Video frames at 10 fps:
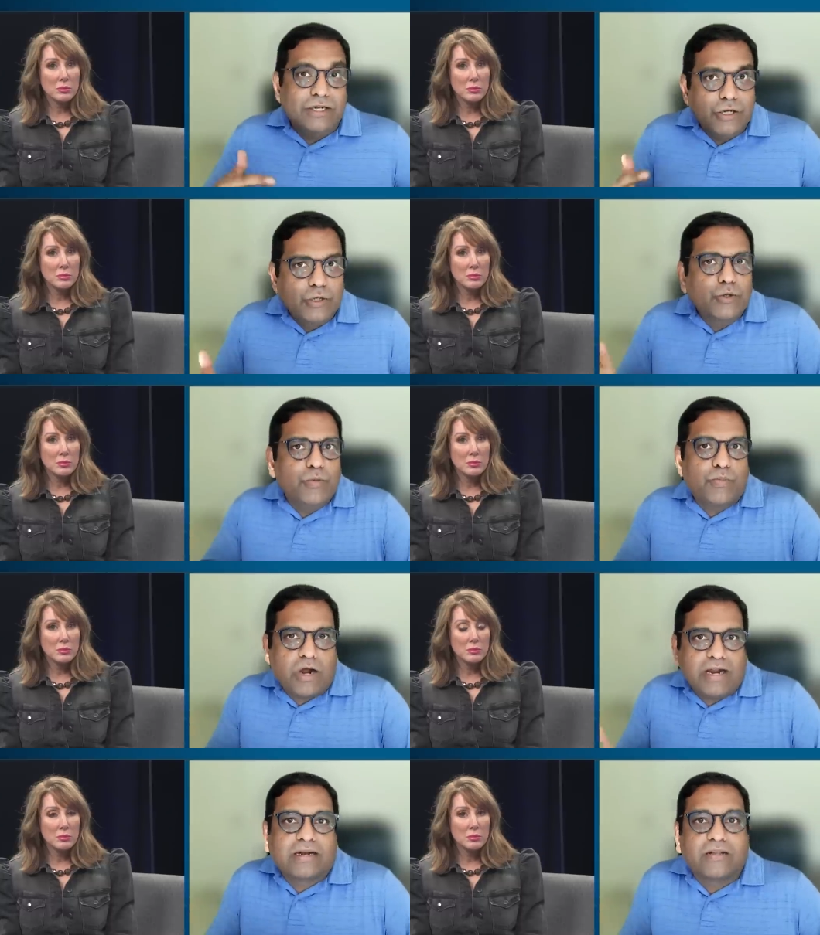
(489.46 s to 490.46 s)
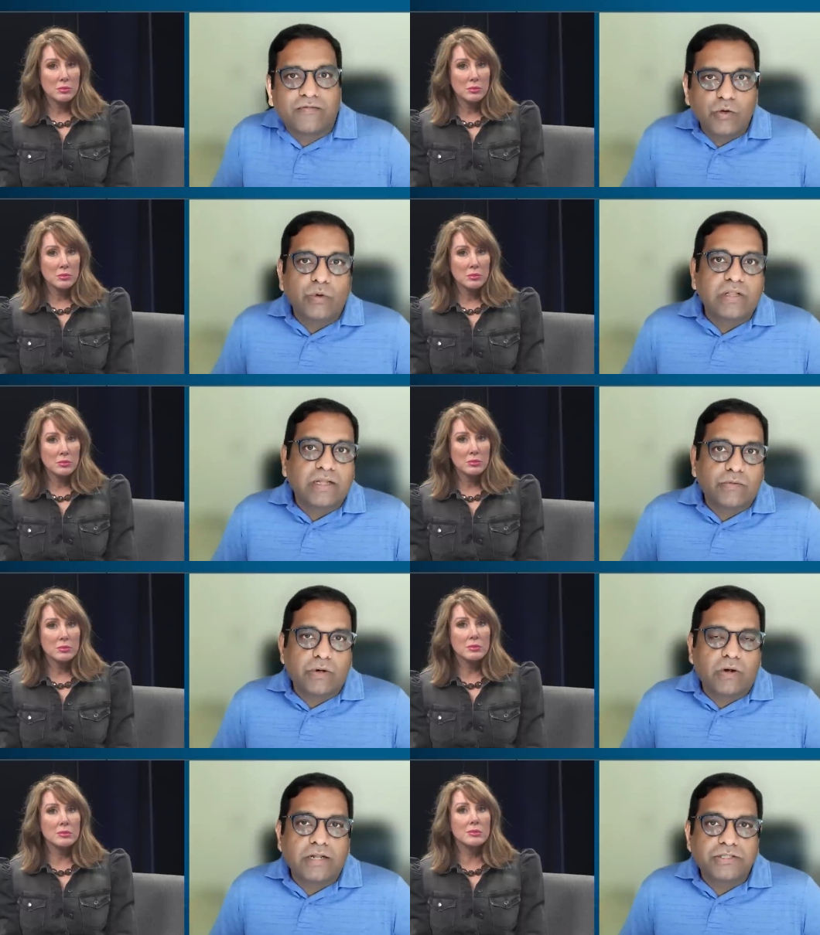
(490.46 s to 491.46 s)
Speaker 1: the new product, if you will, that
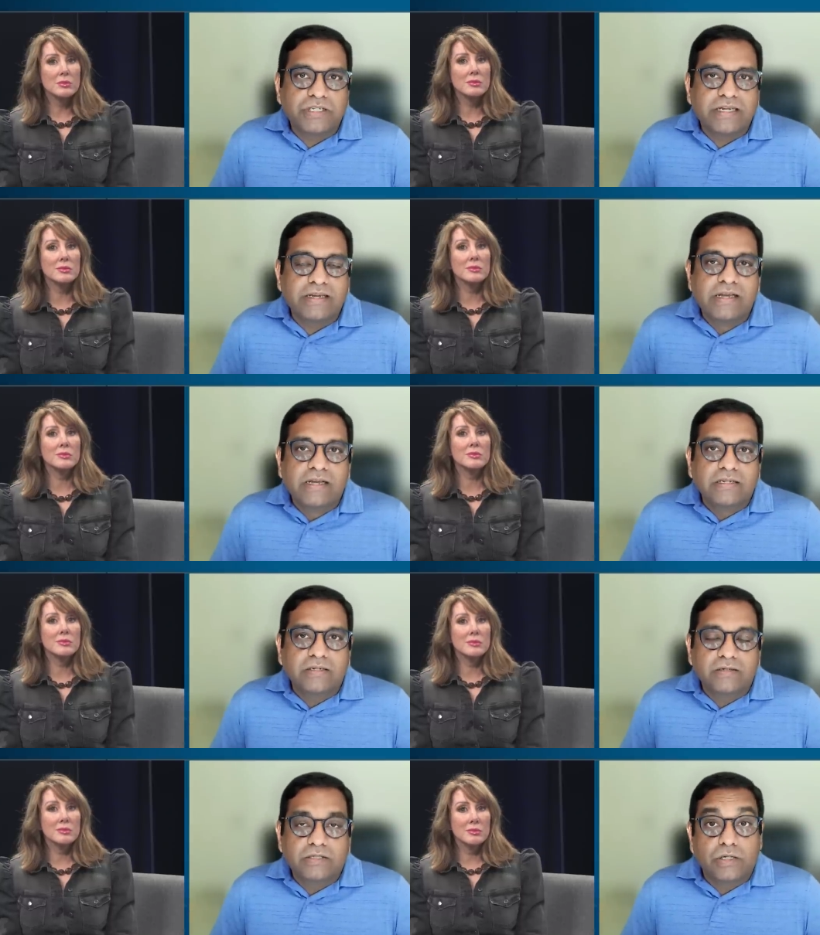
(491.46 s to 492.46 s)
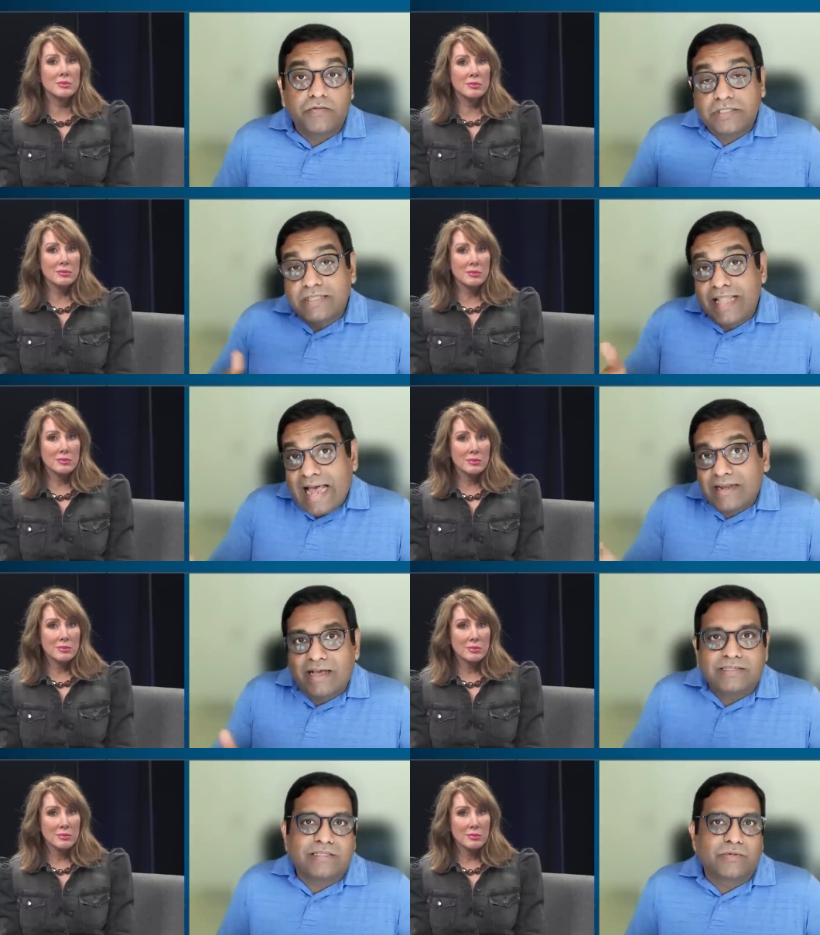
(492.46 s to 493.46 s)
we're launching to service
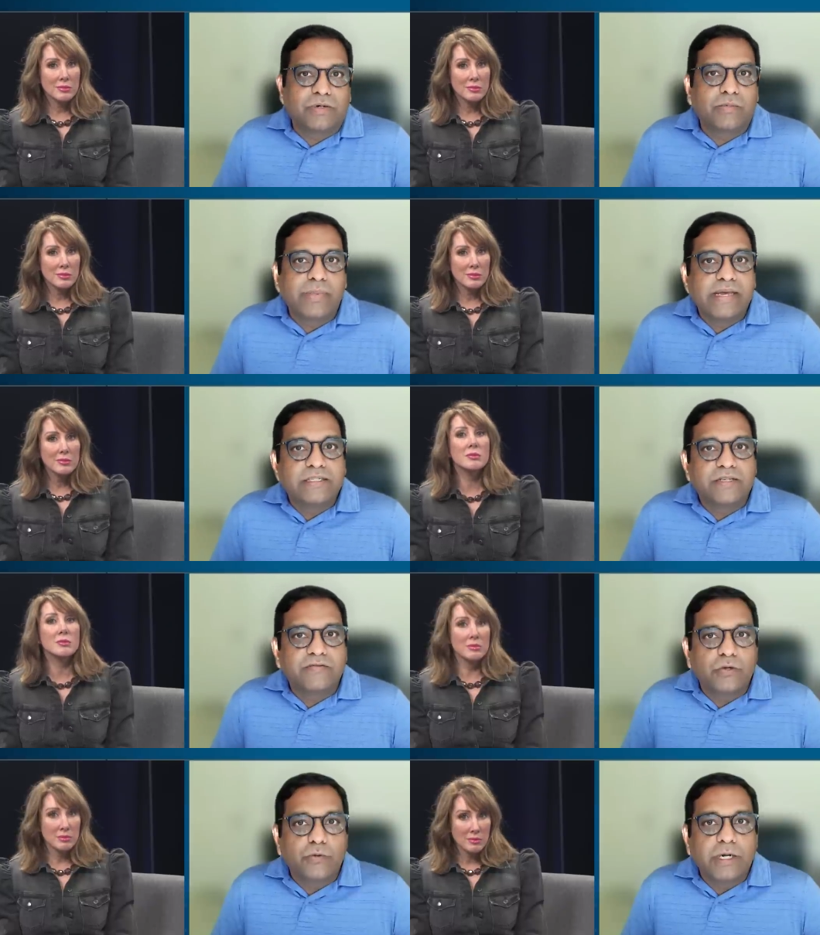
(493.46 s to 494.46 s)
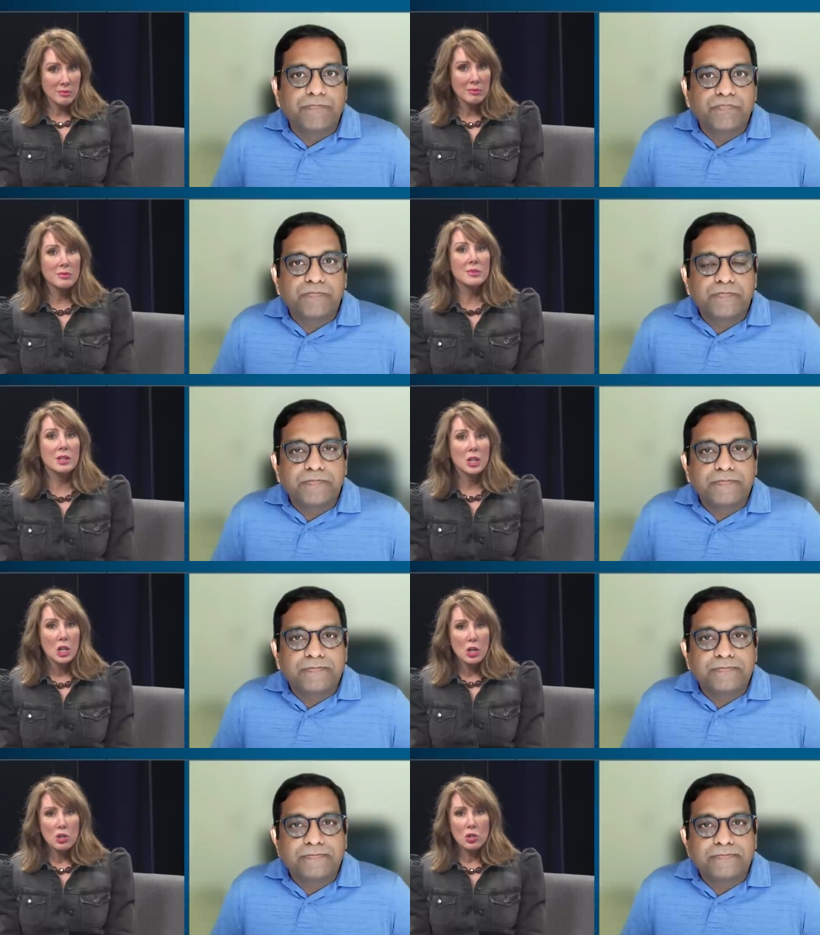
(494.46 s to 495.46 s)
that customer base, if you will.
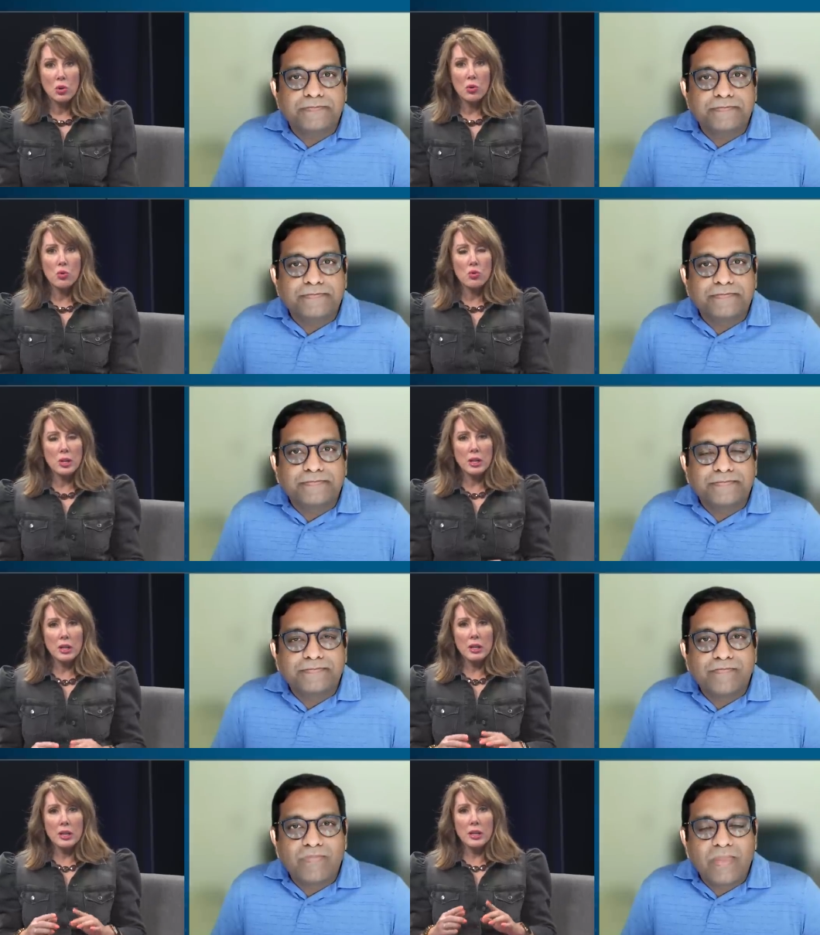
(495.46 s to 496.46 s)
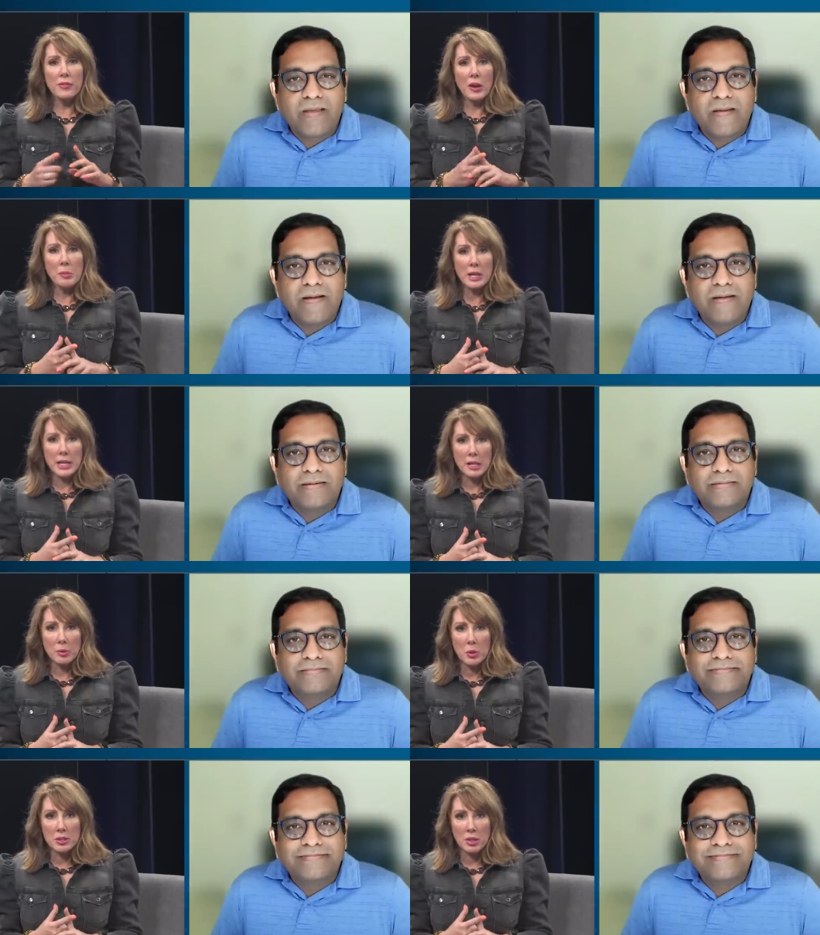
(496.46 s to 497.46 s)
Speaker 2: So if I'm an
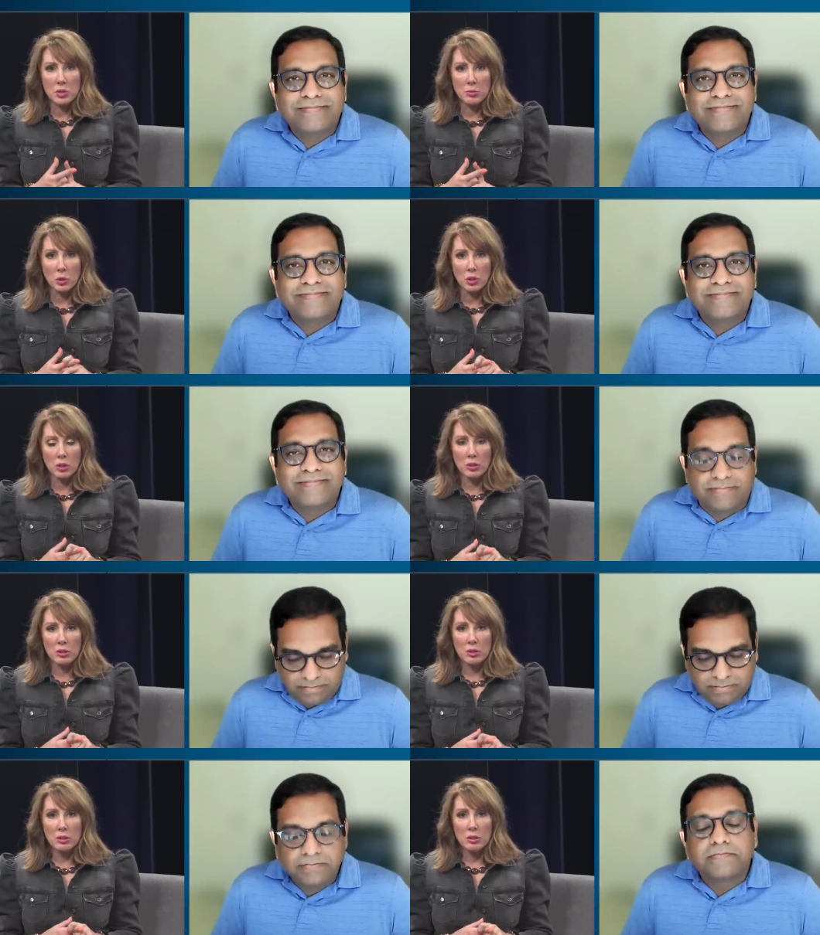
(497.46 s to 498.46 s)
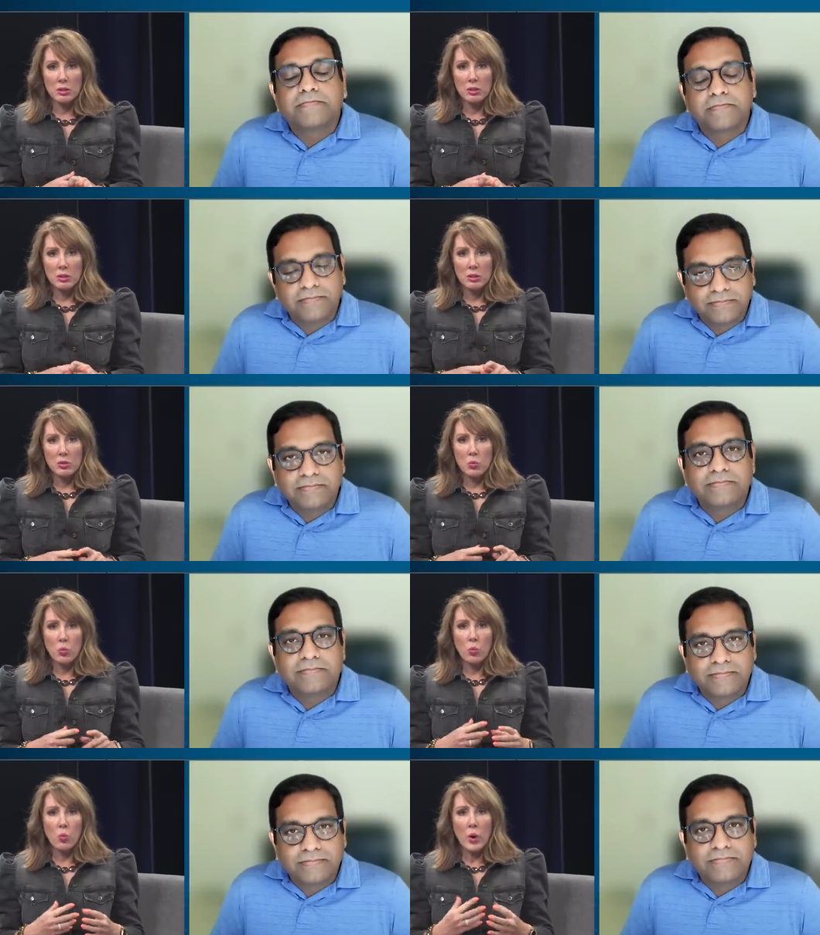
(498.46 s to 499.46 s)
AWS customer,
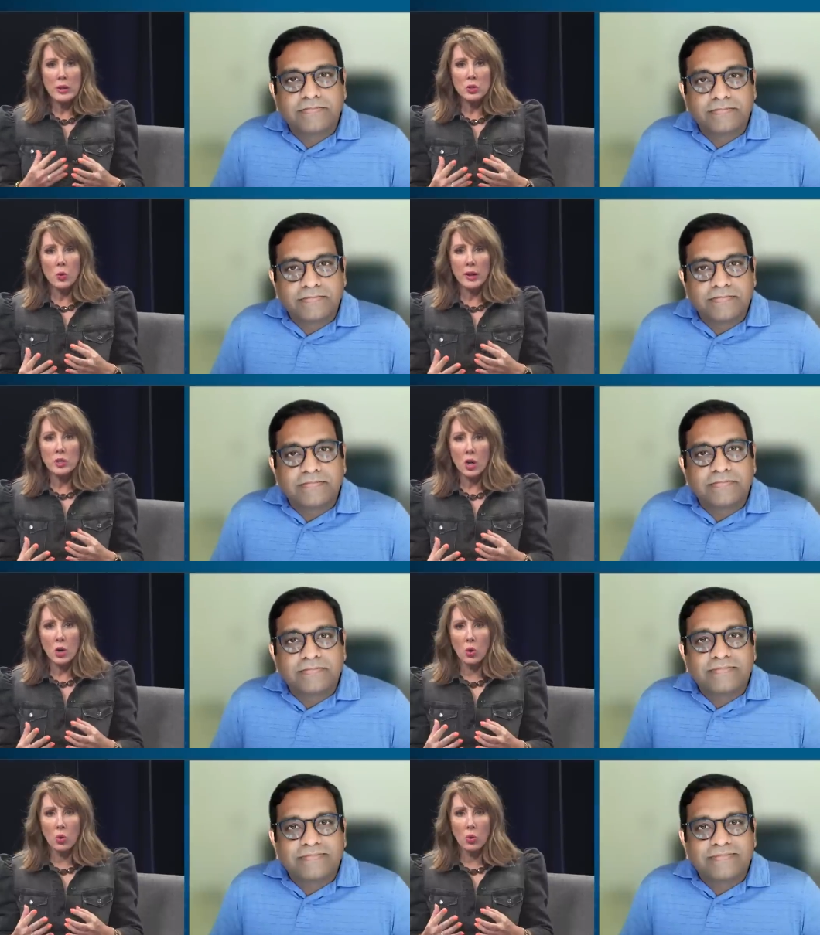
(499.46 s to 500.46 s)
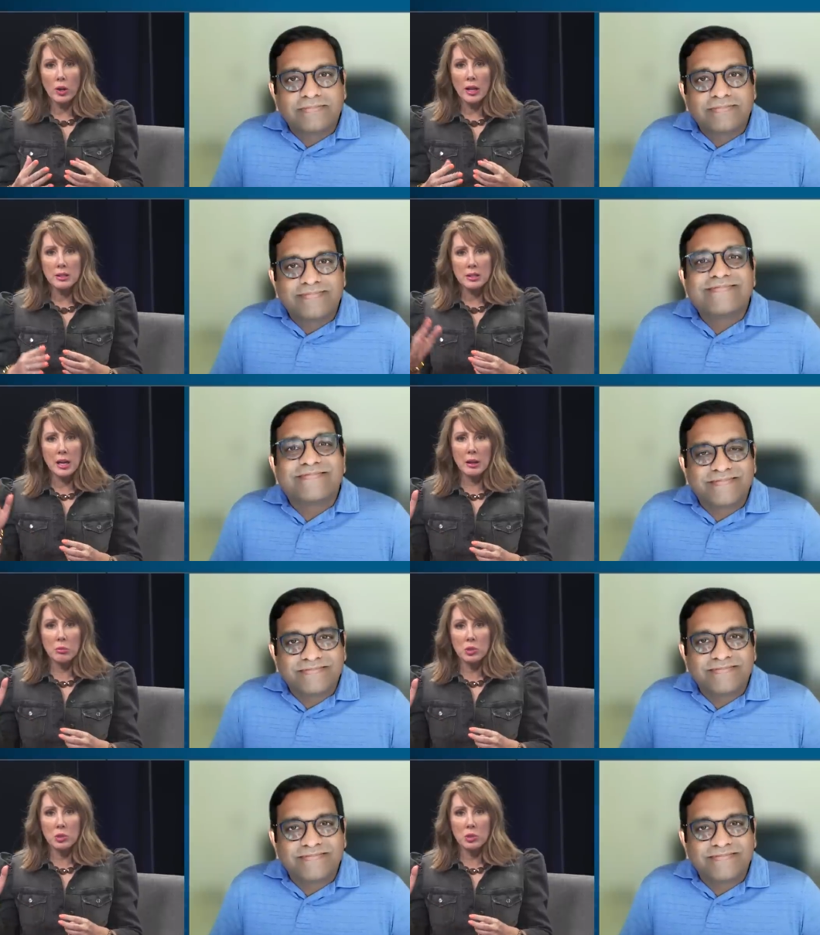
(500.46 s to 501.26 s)
when do I know it's time